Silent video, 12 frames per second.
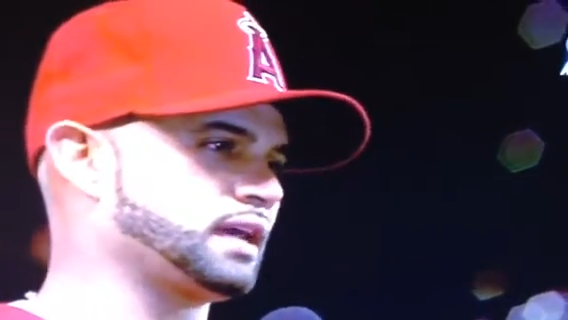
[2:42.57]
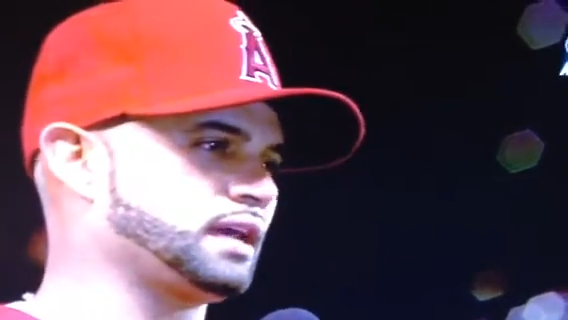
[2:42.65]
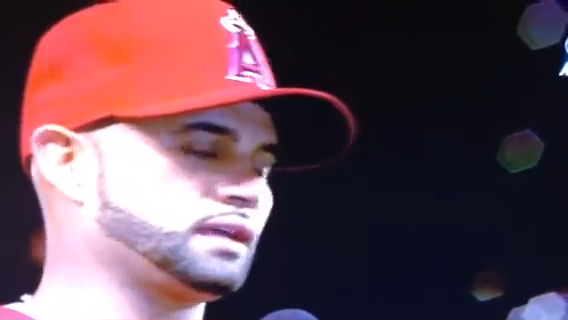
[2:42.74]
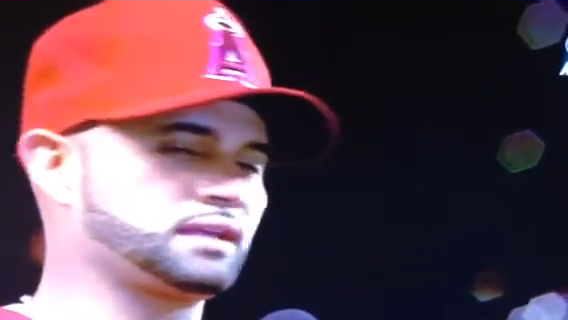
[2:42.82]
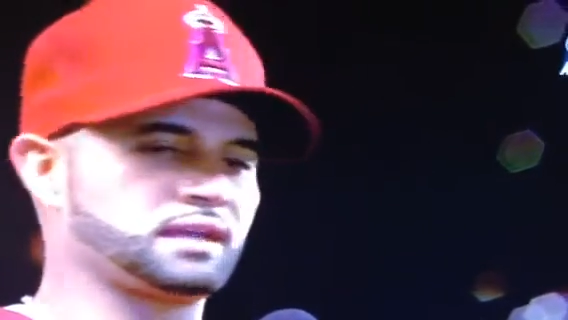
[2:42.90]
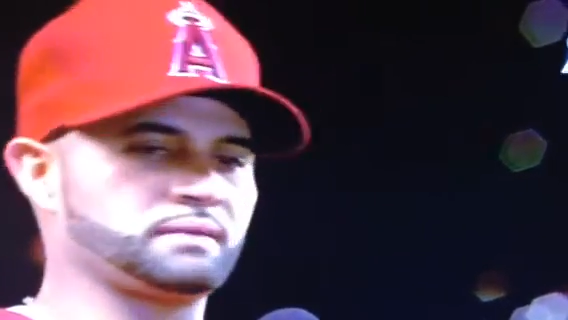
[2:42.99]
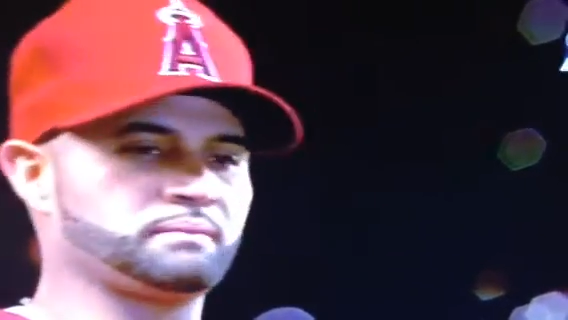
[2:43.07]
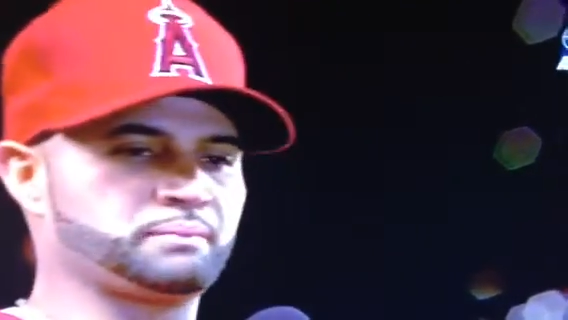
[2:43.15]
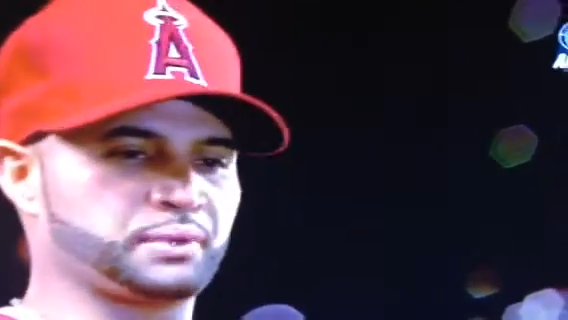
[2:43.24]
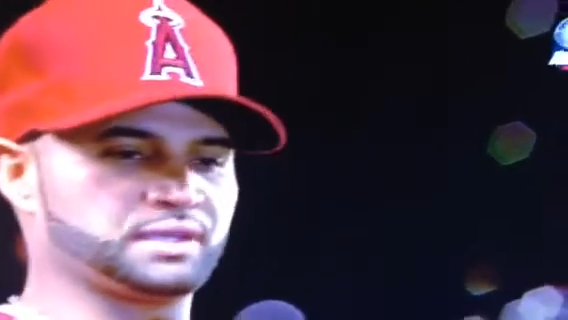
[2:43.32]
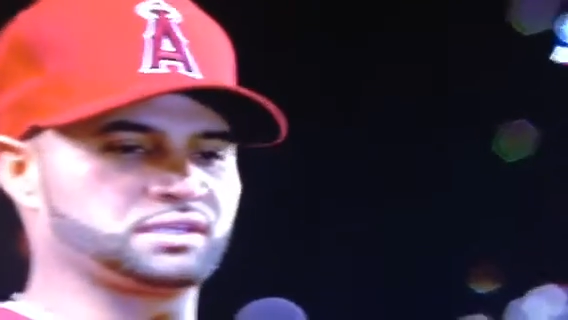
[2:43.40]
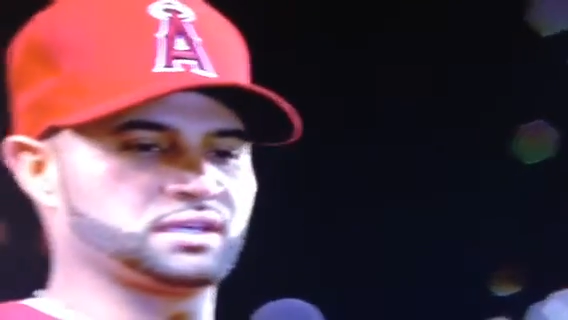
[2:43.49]
I can
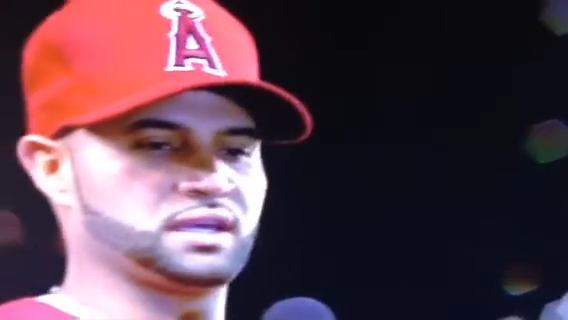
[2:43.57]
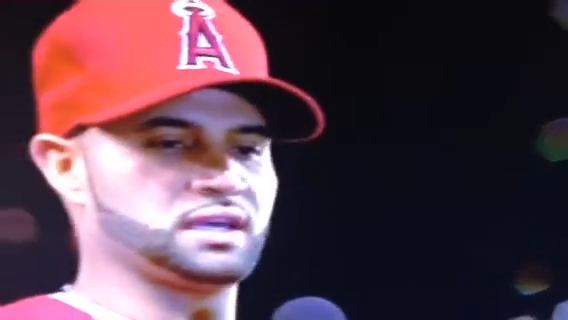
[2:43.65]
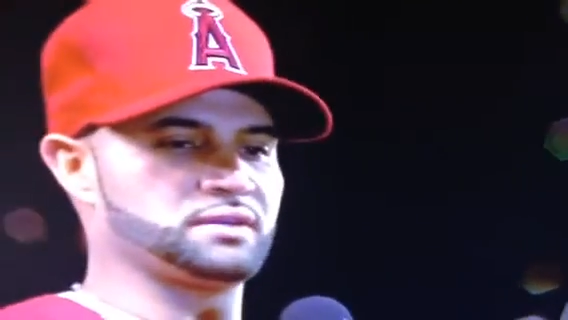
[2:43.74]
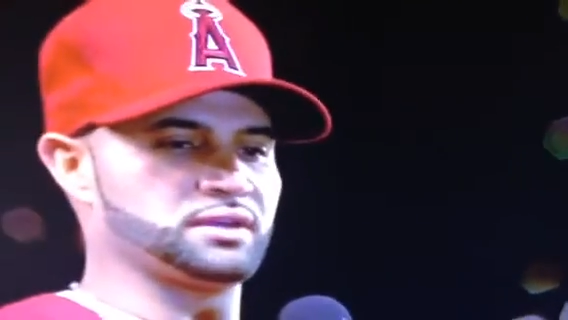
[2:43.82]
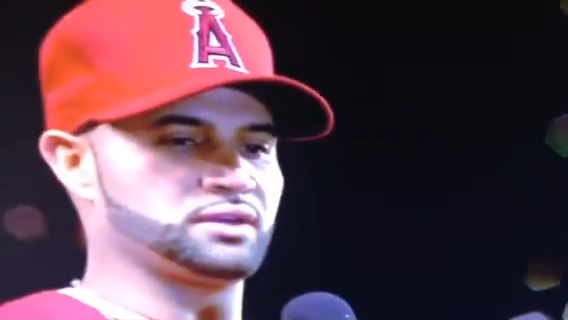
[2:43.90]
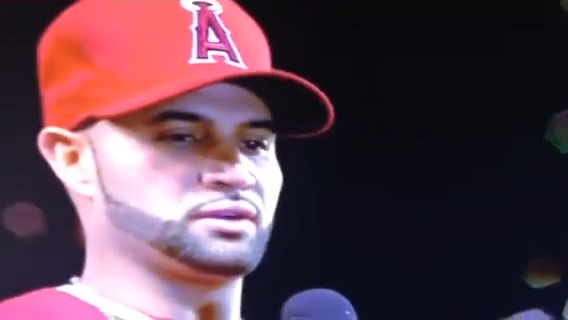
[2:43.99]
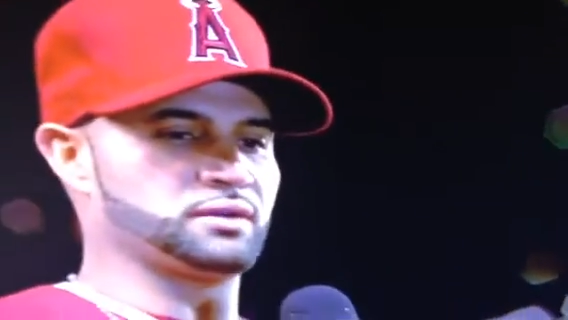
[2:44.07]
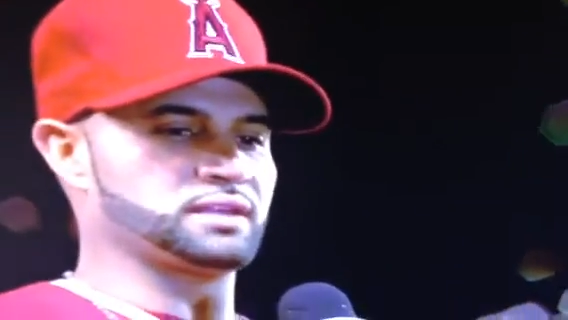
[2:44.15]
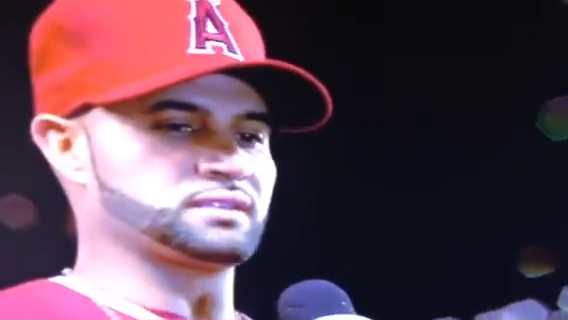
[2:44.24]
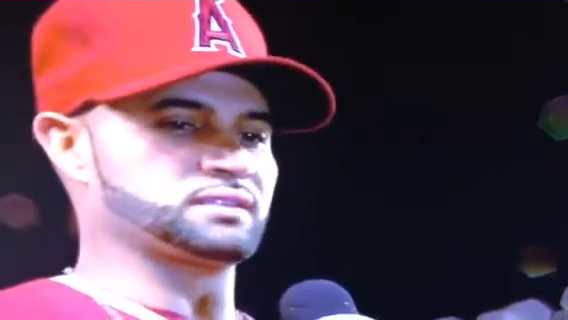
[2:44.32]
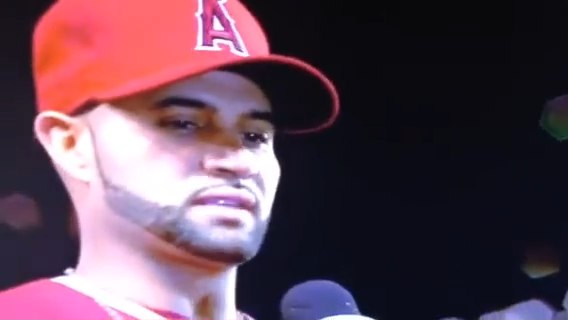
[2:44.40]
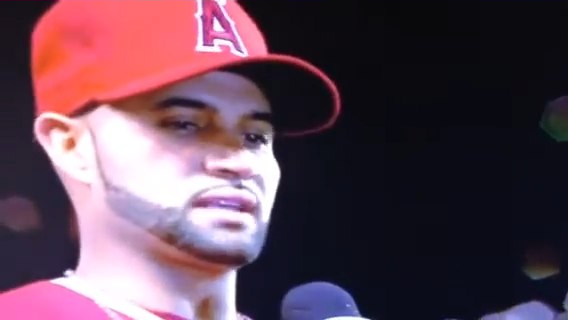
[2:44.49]
appreciate, you know,
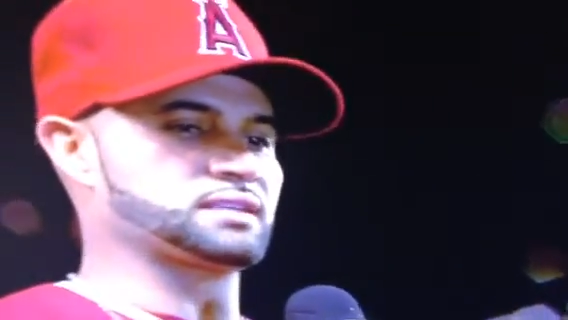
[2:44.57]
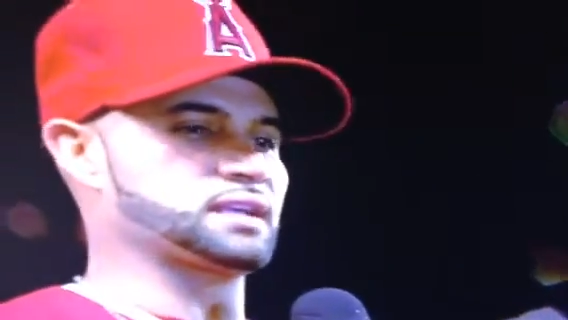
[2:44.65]
the success